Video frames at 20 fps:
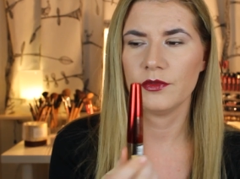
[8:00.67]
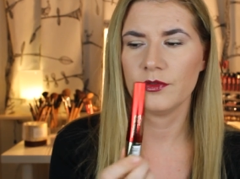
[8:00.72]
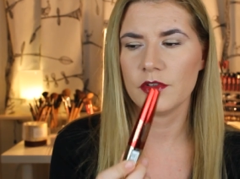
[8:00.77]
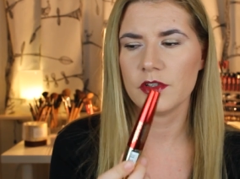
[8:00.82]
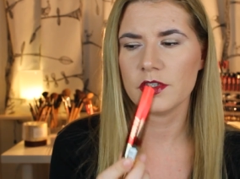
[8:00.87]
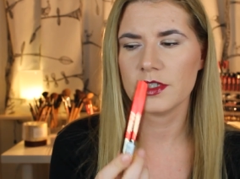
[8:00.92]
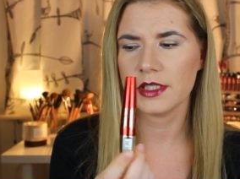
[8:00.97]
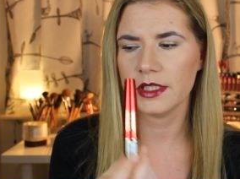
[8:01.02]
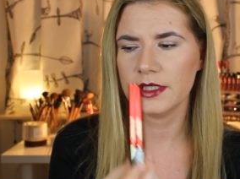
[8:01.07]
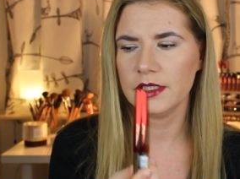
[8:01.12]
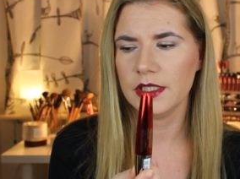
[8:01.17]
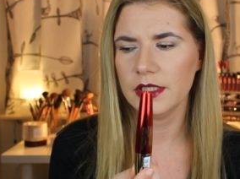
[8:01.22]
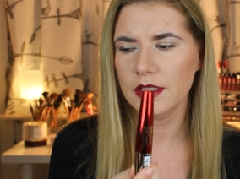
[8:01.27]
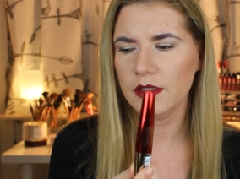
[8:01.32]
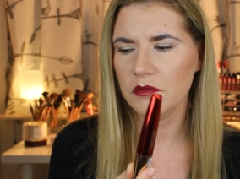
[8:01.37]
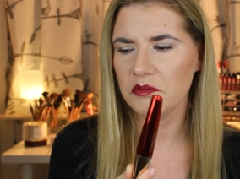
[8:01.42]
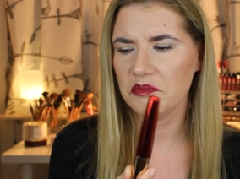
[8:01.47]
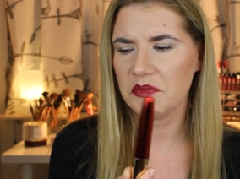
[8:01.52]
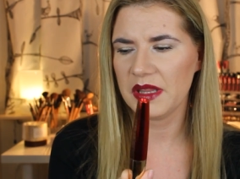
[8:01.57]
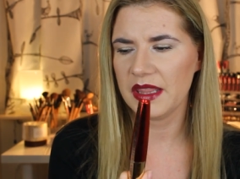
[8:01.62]
First I
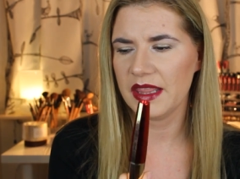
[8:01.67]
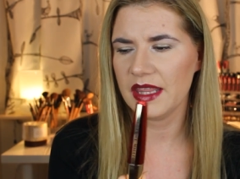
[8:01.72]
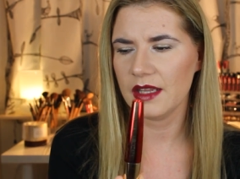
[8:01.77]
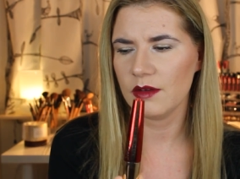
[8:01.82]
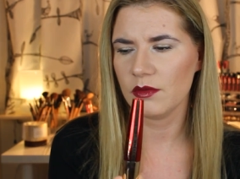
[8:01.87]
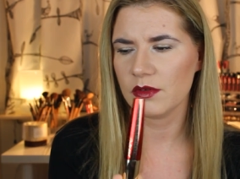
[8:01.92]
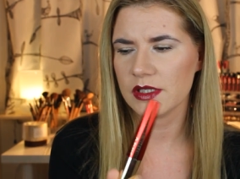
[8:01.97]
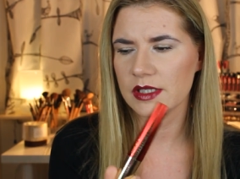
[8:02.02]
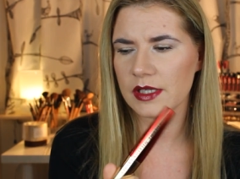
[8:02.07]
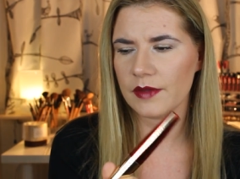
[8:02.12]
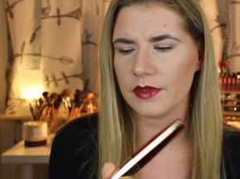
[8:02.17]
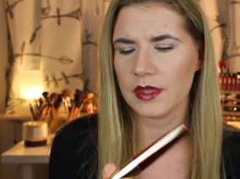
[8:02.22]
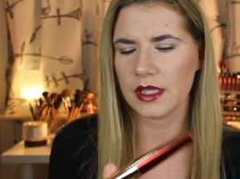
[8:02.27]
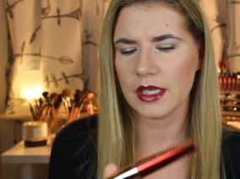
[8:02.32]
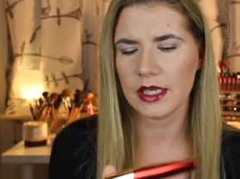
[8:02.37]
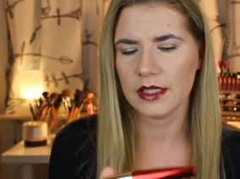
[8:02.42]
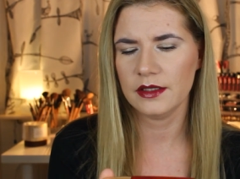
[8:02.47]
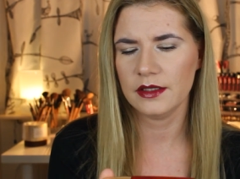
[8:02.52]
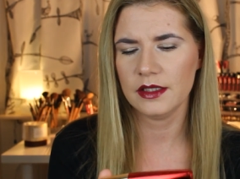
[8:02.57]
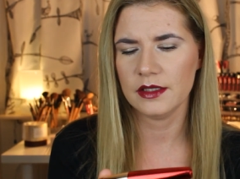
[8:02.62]
did, but there was
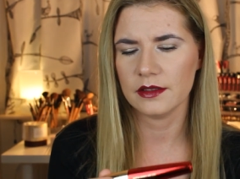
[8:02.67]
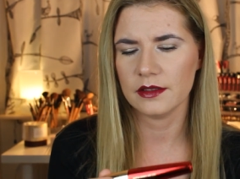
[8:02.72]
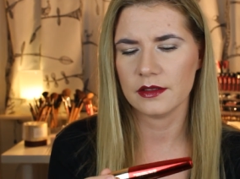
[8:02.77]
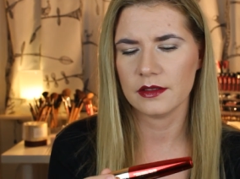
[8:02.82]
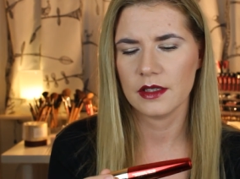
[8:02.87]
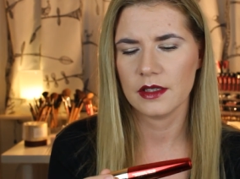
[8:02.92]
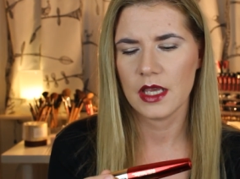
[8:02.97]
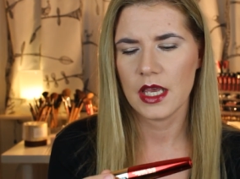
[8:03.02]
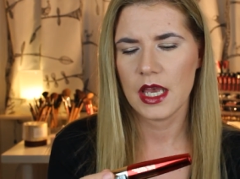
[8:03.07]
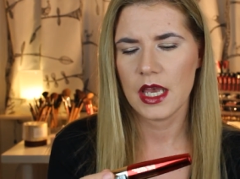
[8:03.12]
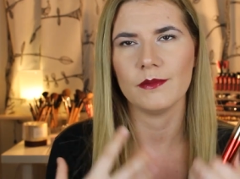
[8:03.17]
something I didn't.